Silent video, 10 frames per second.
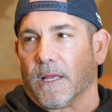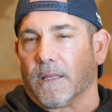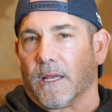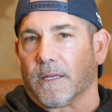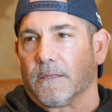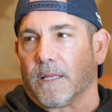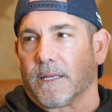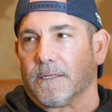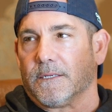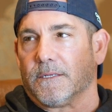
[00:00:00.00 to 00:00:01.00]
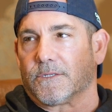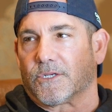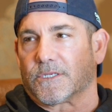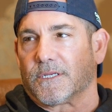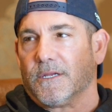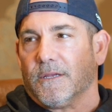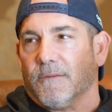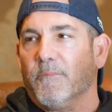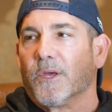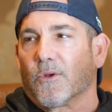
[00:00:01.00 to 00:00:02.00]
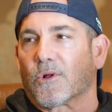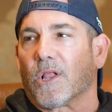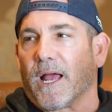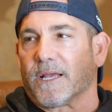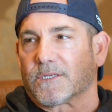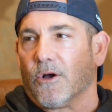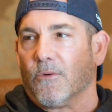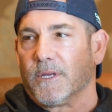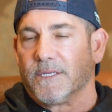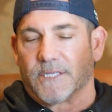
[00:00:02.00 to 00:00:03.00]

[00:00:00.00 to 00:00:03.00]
Like it's just middle class homeless.